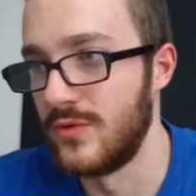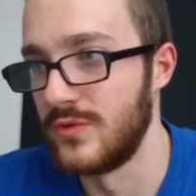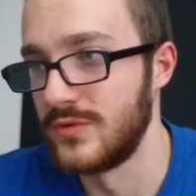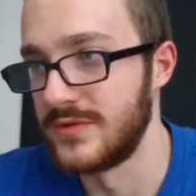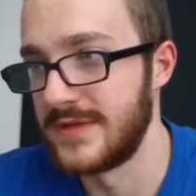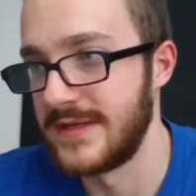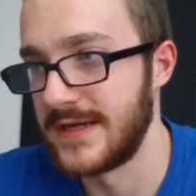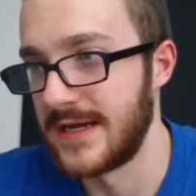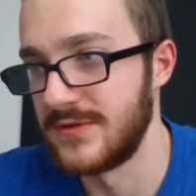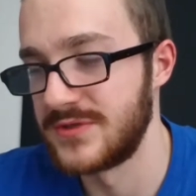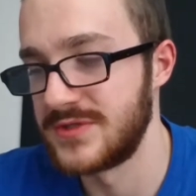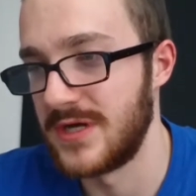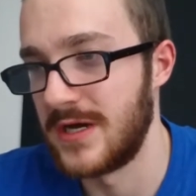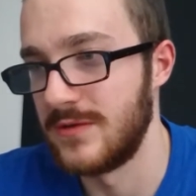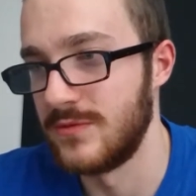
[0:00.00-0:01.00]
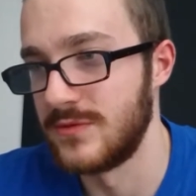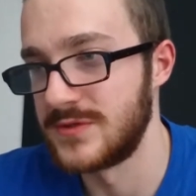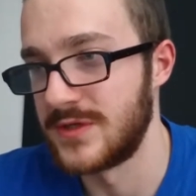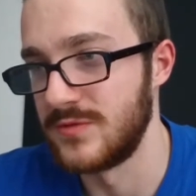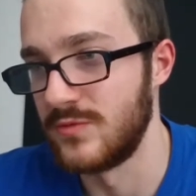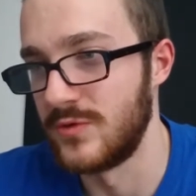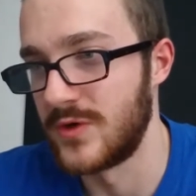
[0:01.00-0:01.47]
or Lego Star
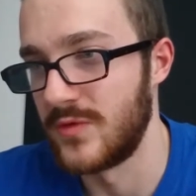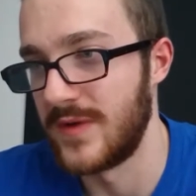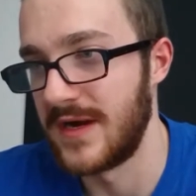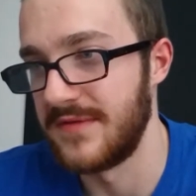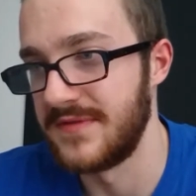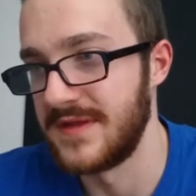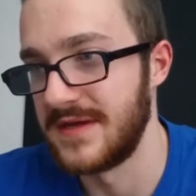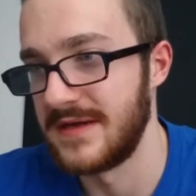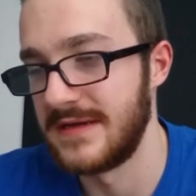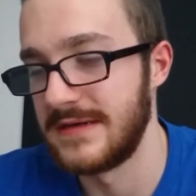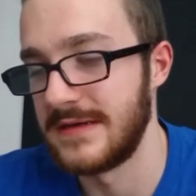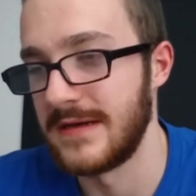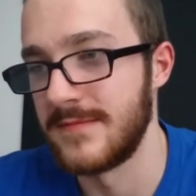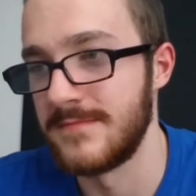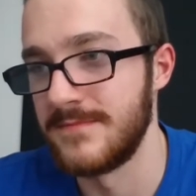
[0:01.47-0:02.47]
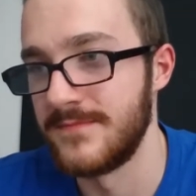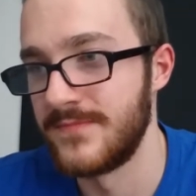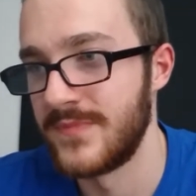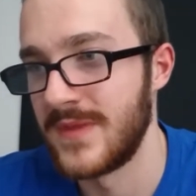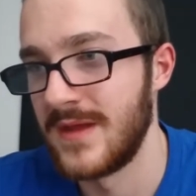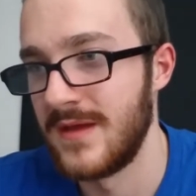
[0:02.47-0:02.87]
Wars could walk away with it. Um,